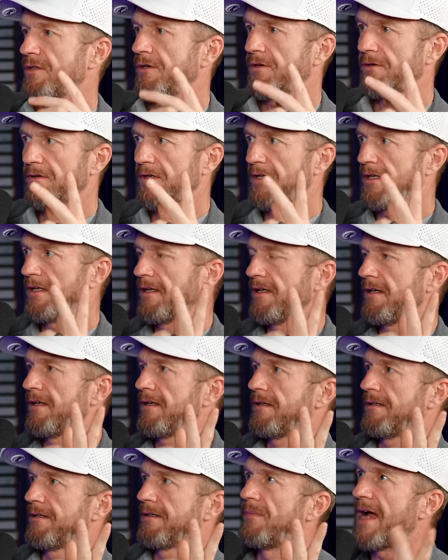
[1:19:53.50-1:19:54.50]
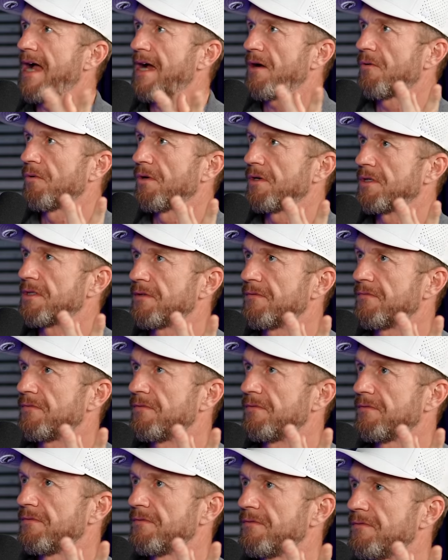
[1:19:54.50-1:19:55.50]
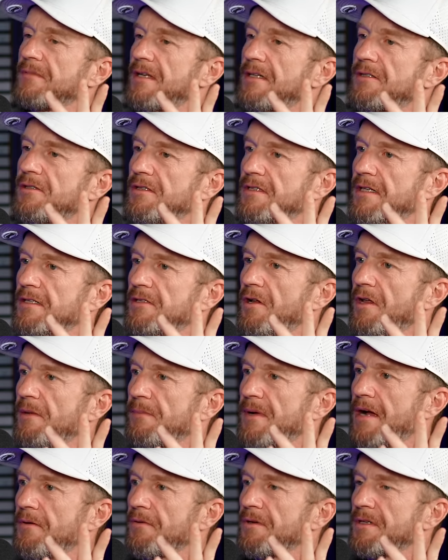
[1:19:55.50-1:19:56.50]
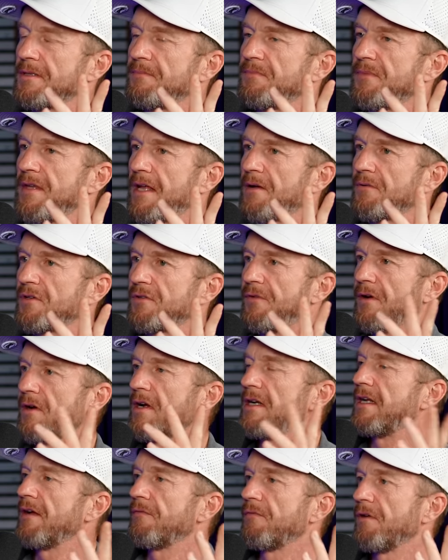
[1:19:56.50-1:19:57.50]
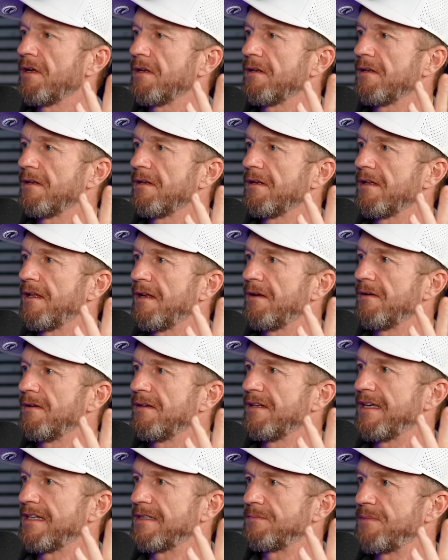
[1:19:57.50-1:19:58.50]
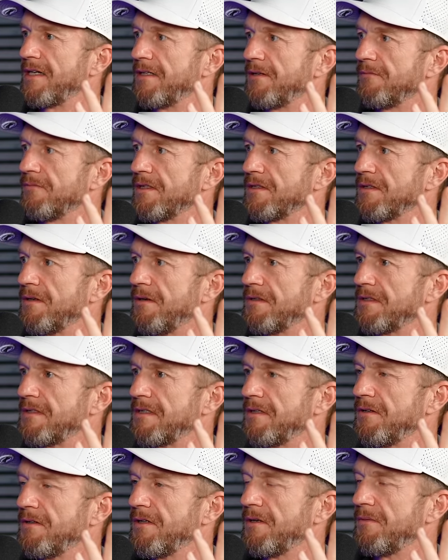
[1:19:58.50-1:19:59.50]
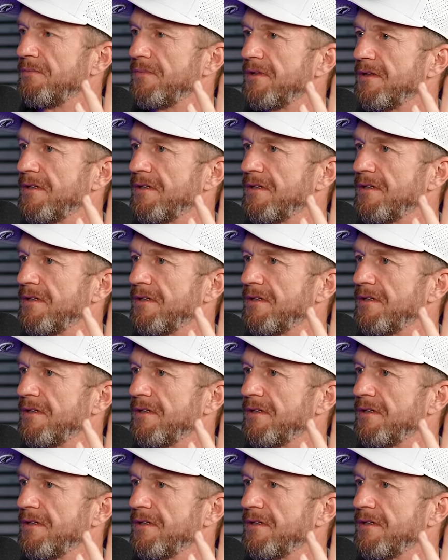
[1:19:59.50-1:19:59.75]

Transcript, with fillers: totally backwards of I shouldn't say totally backwards. It was very different than the expected results. So the